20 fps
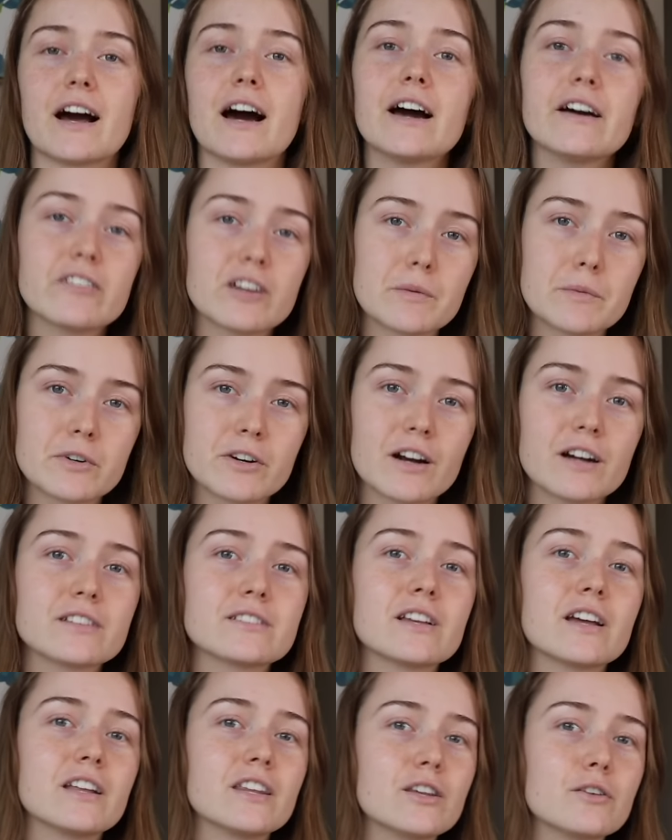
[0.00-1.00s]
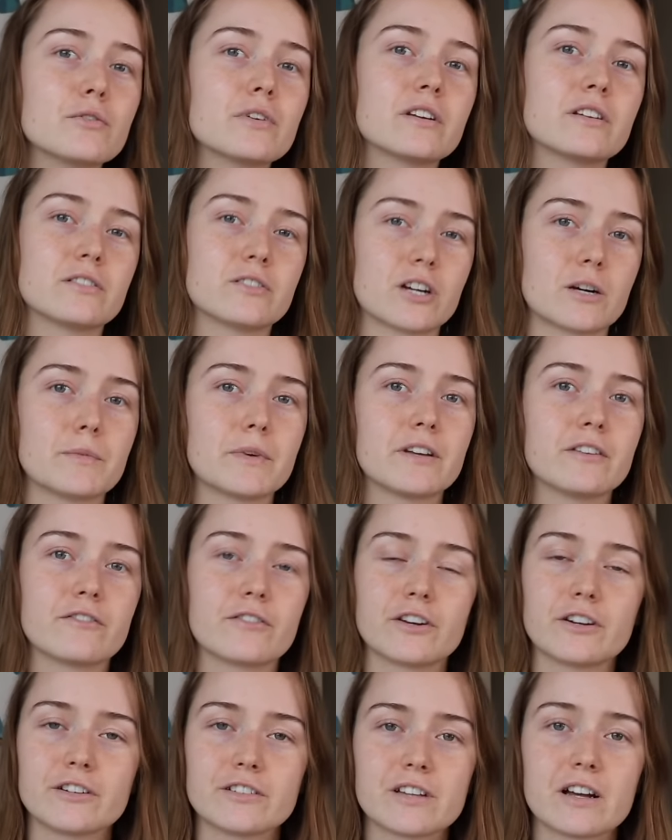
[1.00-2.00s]
I've come across and you can determine for
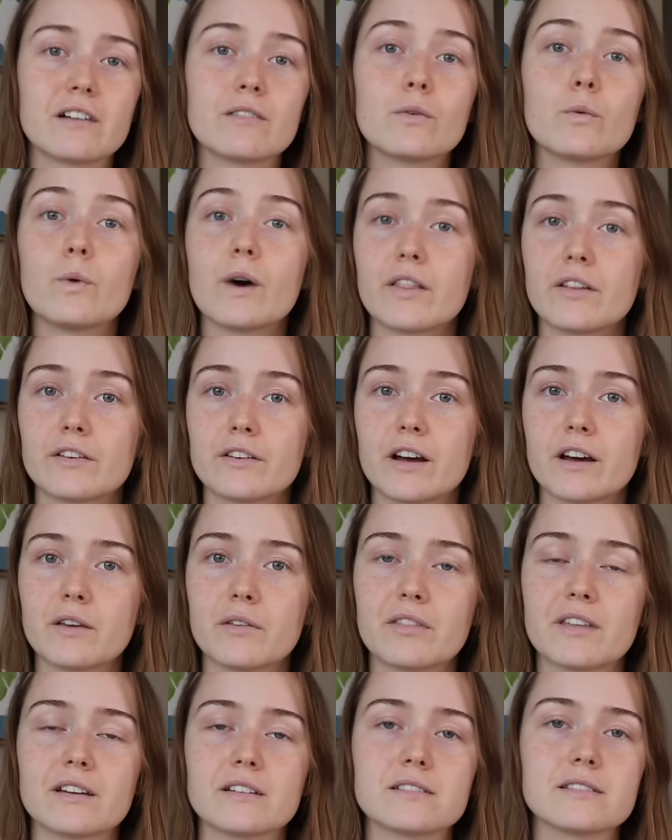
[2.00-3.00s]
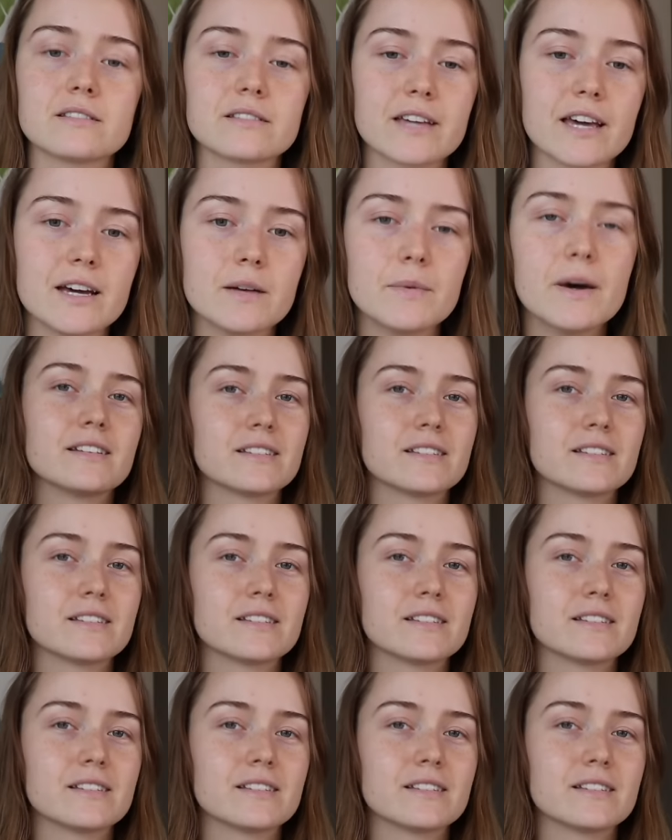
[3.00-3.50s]
yourself whether or not you think it's a scam.